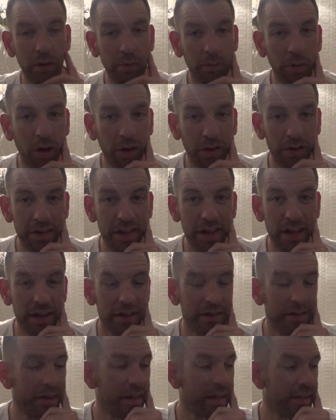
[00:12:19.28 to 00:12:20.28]
more day
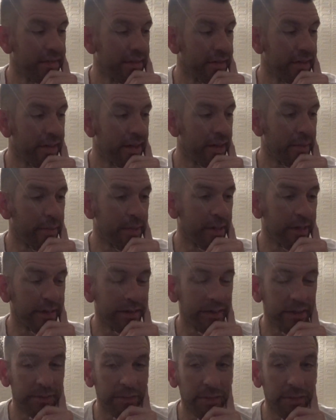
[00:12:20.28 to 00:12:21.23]
to day basis.